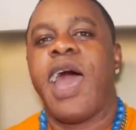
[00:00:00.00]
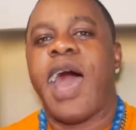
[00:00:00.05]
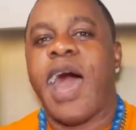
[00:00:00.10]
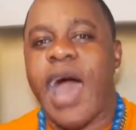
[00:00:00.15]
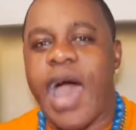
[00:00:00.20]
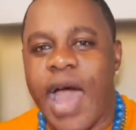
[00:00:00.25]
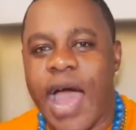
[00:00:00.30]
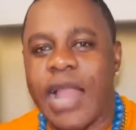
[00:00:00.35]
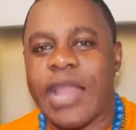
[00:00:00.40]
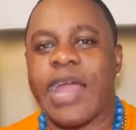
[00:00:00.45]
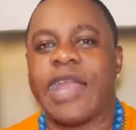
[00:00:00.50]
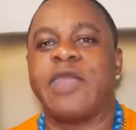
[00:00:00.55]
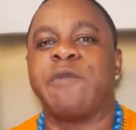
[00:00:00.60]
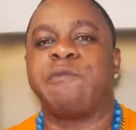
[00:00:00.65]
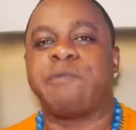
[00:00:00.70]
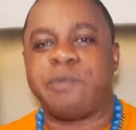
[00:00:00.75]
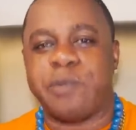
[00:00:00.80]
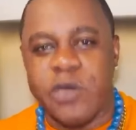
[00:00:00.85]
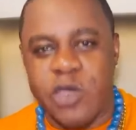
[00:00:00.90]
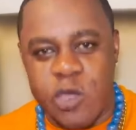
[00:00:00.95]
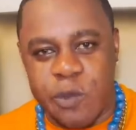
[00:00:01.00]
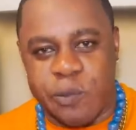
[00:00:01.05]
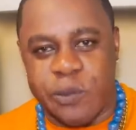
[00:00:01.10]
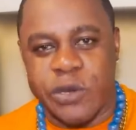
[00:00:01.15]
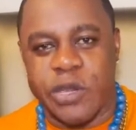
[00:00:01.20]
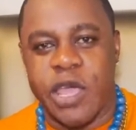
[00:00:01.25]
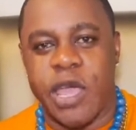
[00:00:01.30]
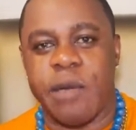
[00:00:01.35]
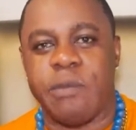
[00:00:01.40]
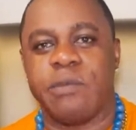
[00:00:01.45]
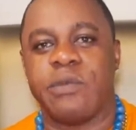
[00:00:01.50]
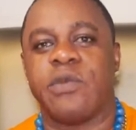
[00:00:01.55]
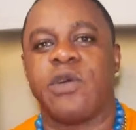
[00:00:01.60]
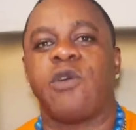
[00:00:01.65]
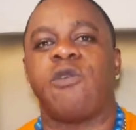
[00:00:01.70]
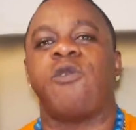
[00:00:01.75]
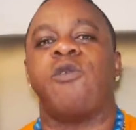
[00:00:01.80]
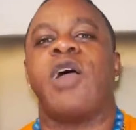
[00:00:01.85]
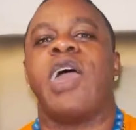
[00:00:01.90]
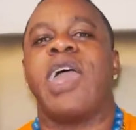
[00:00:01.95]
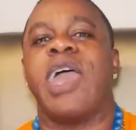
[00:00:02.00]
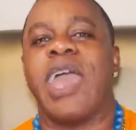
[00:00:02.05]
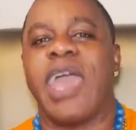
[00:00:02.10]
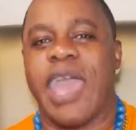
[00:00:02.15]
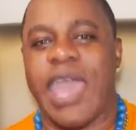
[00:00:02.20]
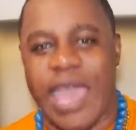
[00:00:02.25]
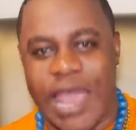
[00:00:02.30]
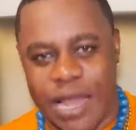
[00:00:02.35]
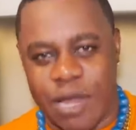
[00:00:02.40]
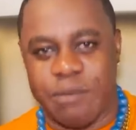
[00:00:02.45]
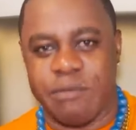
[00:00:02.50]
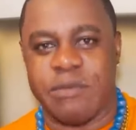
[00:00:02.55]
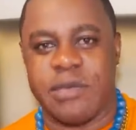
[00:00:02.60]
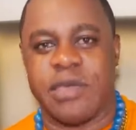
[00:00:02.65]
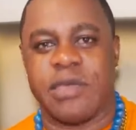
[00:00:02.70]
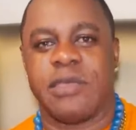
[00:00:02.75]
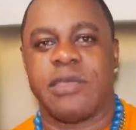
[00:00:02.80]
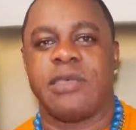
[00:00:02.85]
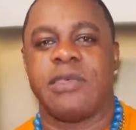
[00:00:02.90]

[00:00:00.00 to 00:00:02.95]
All of the people them were help me